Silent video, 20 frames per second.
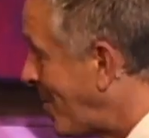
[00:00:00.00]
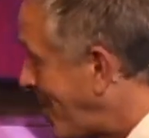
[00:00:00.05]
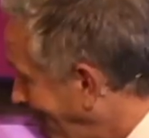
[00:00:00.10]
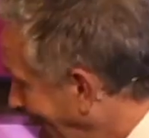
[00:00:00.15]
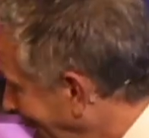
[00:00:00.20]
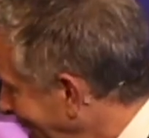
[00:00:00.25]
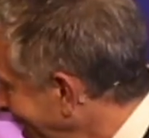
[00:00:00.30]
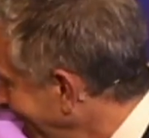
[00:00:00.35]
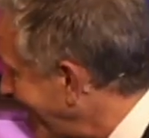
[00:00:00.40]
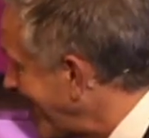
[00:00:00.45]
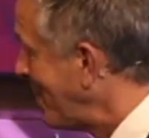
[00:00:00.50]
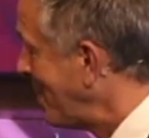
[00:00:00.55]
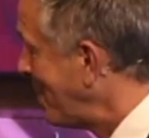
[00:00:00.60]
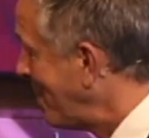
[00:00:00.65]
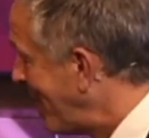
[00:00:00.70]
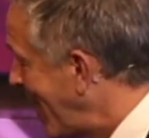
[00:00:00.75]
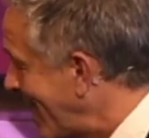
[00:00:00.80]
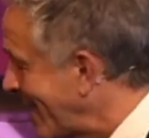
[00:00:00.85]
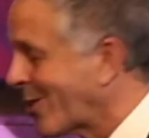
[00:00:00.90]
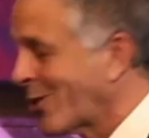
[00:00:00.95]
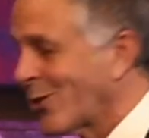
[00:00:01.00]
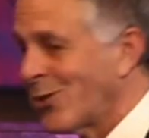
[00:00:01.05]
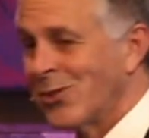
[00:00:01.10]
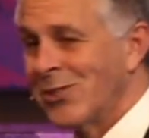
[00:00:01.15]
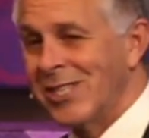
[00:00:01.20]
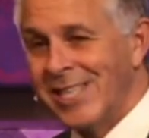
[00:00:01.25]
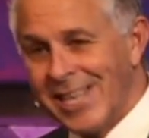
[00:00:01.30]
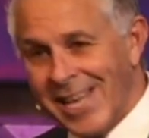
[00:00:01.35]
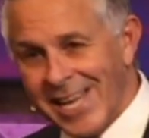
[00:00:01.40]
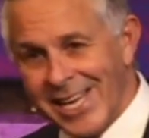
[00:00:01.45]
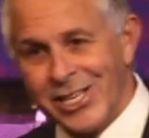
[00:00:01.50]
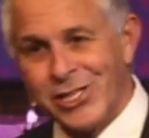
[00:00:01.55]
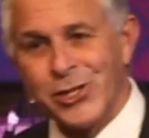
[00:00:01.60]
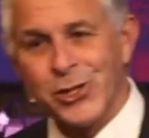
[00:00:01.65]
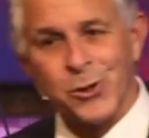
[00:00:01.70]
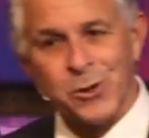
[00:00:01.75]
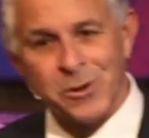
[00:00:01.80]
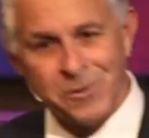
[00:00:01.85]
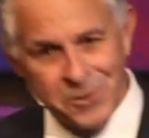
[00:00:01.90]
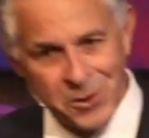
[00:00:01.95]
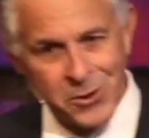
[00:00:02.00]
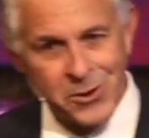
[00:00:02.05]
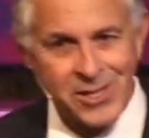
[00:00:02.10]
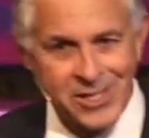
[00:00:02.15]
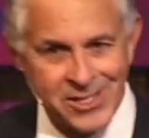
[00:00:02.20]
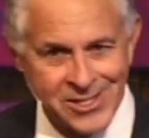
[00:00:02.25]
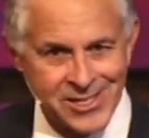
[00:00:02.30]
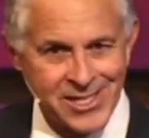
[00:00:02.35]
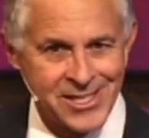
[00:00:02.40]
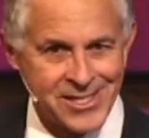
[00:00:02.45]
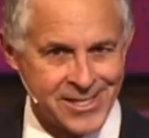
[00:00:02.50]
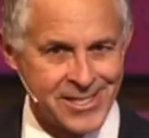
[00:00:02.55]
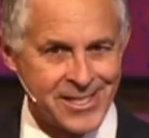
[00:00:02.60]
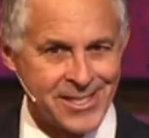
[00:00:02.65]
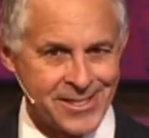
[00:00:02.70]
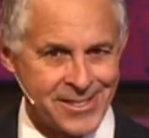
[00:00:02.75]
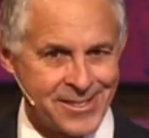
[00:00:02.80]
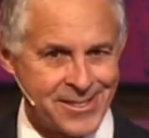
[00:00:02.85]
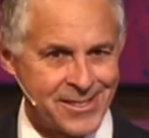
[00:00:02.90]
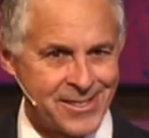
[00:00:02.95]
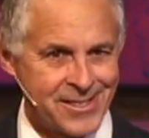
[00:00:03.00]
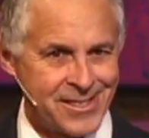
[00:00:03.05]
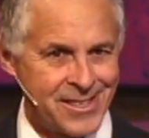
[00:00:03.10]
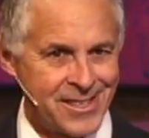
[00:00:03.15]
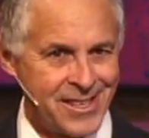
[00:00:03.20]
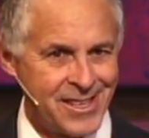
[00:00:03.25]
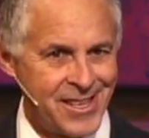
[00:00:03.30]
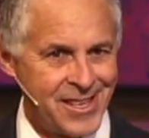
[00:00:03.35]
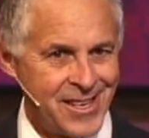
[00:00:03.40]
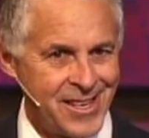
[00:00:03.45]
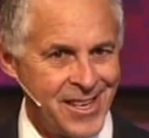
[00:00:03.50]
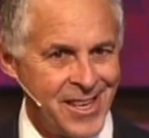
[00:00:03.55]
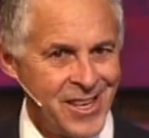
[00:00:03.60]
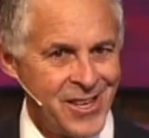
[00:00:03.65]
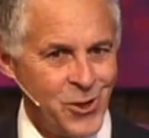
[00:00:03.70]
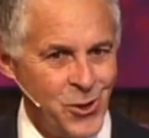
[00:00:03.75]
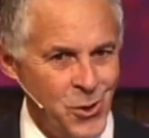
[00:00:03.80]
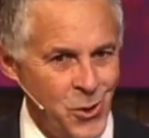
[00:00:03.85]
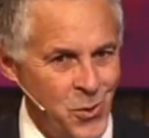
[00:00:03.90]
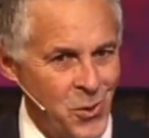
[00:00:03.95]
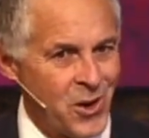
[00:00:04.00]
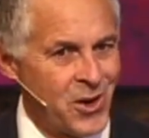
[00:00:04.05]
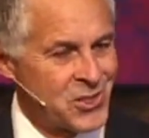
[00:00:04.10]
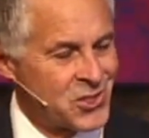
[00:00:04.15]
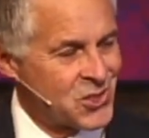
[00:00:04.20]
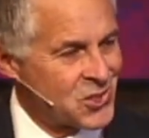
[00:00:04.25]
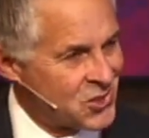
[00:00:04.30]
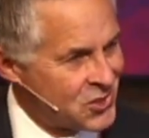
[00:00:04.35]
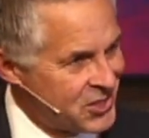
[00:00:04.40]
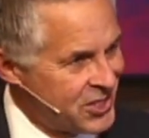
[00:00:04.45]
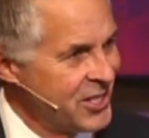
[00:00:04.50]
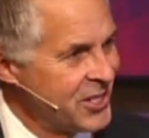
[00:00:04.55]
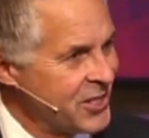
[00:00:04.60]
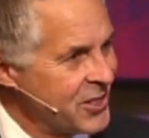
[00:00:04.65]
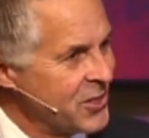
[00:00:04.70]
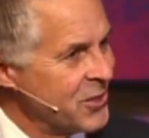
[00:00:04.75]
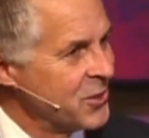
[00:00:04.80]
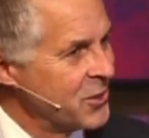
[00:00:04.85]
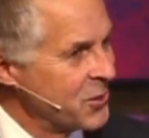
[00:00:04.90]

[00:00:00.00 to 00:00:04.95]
fundamental nature of your existence. You are still